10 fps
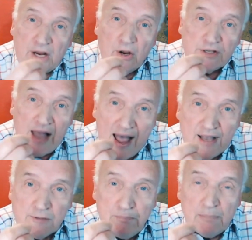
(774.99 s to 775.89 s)
Because
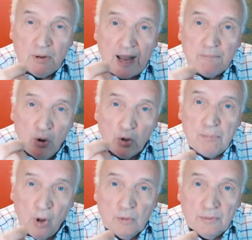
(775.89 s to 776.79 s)
as people like
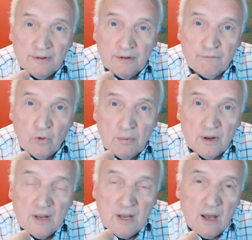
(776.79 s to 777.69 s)
Paul Polman, the
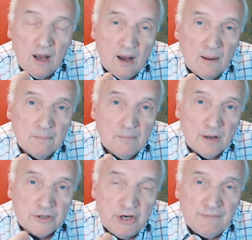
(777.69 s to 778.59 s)
former
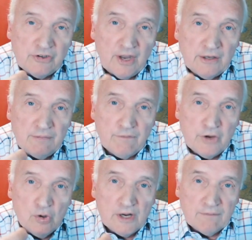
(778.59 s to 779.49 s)
chief executive
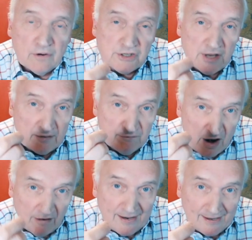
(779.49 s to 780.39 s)
of Unilever, are
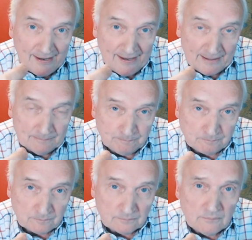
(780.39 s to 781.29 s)
saying very clearly,
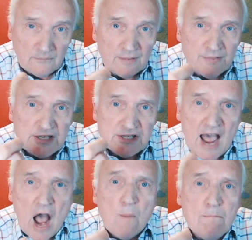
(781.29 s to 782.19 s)

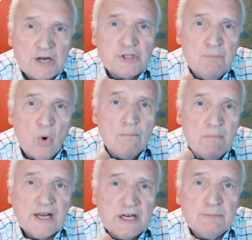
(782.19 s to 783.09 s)
there's now much
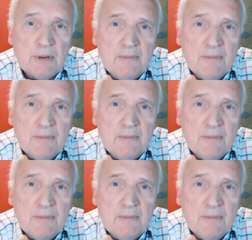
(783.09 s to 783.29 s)
more money